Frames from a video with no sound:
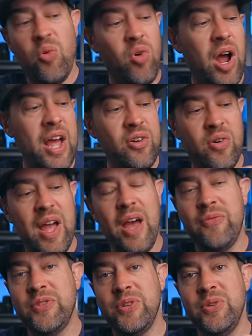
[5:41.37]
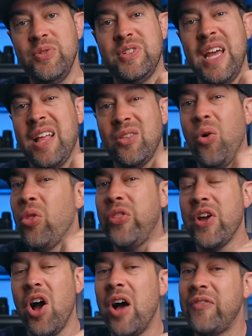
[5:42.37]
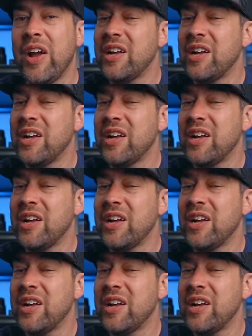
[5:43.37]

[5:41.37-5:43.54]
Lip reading: where I don't have to take the whole thing off.